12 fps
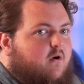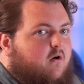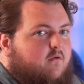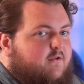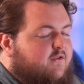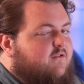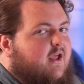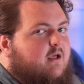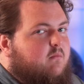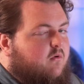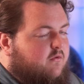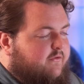all of its
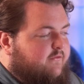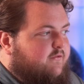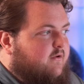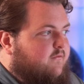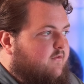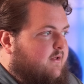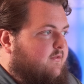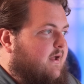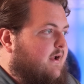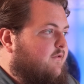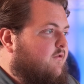tables and stuff like that.